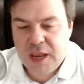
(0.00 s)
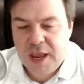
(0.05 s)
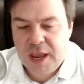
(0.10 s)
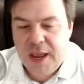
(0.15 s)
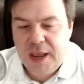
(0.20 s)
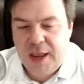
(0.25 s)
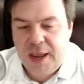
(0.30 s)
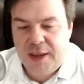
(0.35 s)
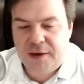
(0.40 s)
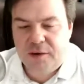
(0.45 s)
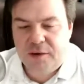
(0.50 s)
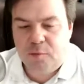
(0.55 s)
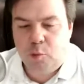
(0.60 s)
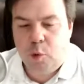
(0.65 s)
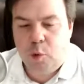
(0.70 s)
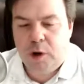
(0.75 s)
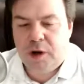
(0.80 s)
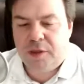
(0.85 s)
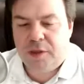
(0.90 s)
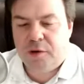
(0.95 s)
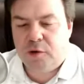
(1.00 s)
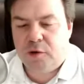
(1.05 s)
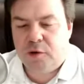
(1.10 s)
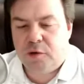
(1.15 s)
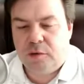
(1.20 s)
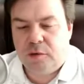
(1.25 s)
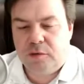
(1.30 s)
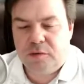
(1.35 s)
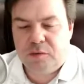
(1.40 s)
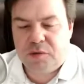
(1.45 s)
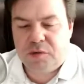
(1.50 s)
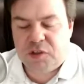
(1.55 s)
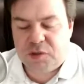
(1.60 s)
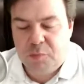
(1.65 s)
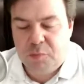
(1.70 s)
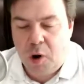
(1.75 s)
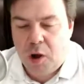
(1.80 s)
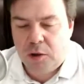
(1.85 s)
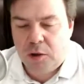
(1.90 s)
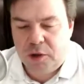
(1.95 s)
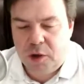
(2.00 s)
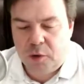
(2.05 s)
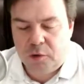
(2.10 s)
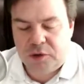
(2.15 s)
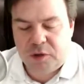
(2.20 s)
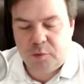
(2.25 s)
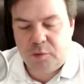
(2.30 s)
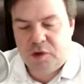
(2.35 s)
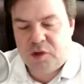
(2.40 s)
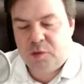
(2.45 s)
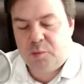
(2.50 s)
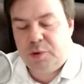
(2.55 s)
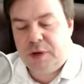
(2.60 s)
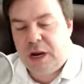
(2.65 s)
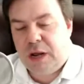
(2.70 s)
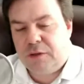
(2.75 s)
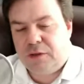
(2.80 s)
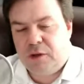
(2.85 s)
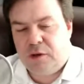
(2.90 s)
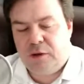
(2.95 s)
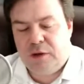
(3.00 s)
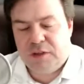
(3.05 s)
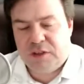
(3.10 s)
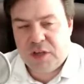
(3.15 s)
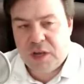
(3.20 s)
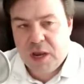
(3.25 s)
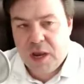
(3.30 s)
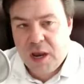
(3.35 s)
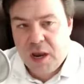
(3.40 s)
And one other small note that we should put out there is